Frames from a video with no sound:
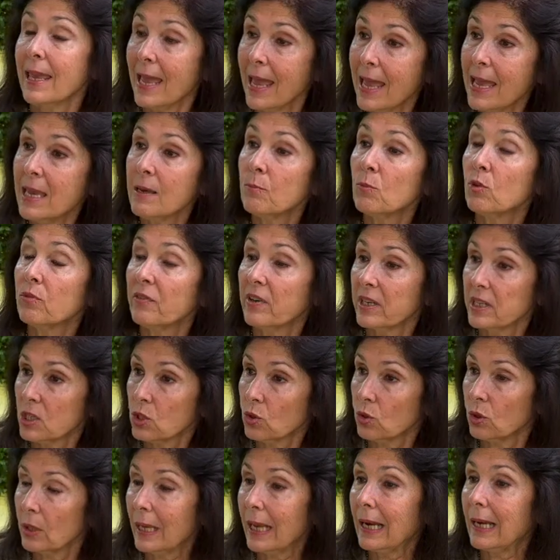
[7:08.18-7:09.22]
aim of
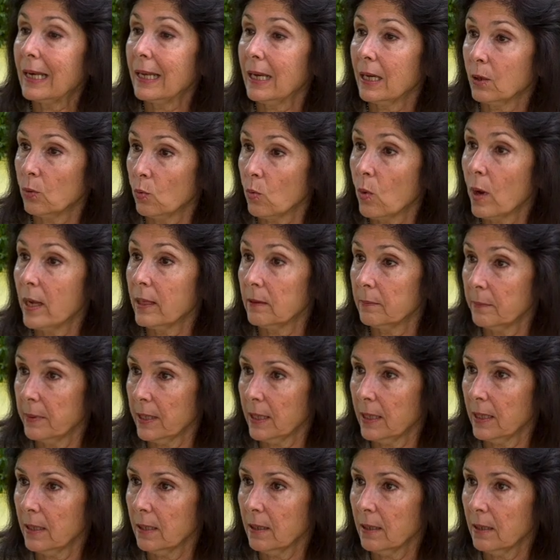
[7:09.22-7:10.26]
Aristotelean
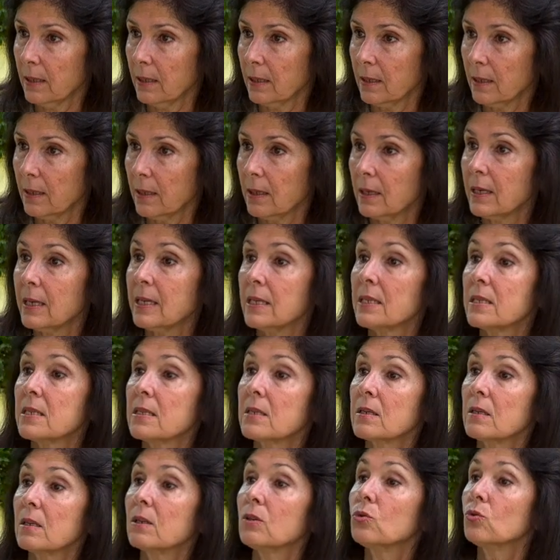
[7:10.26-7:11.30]
well-being
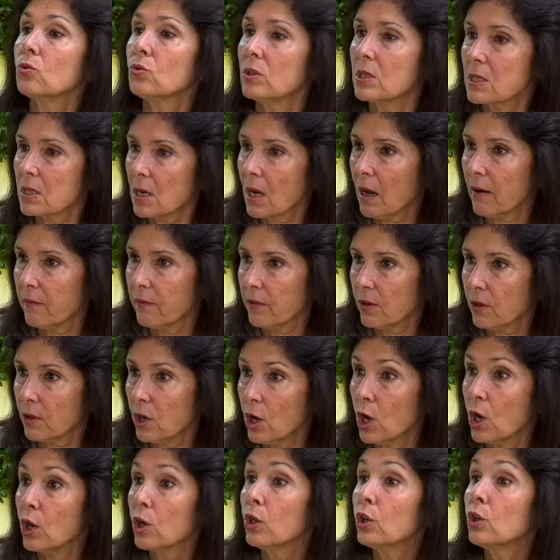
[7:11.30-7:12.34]
is to discover
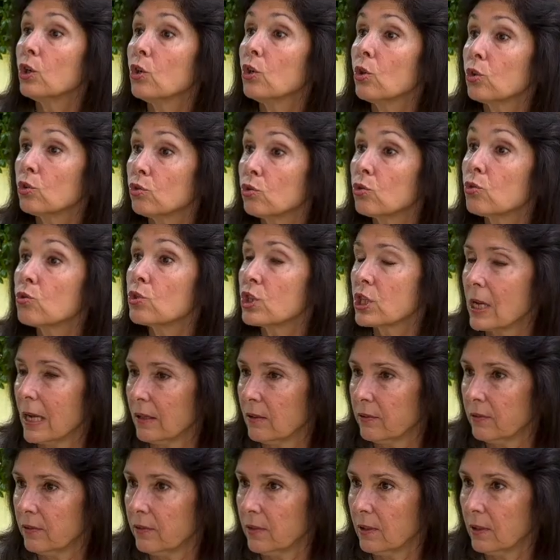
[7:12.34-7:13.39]
your true
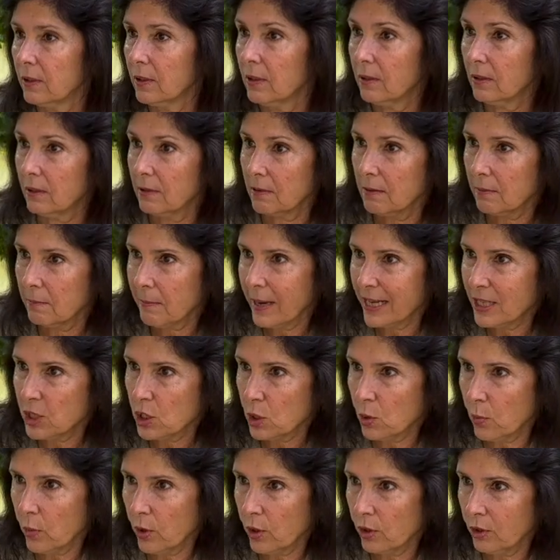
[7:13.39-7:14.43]
self.
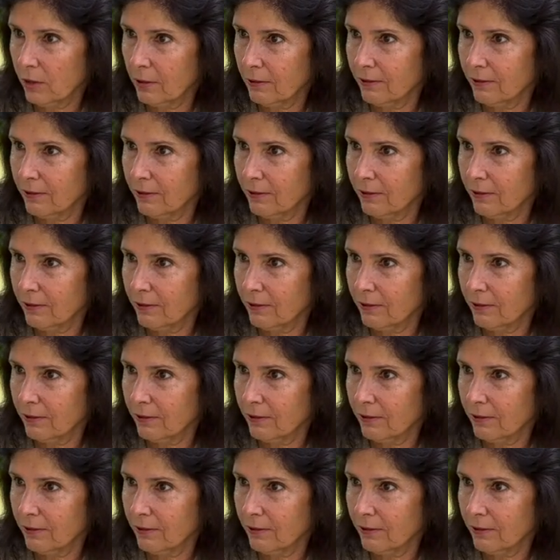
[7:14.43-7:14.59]
Magic word,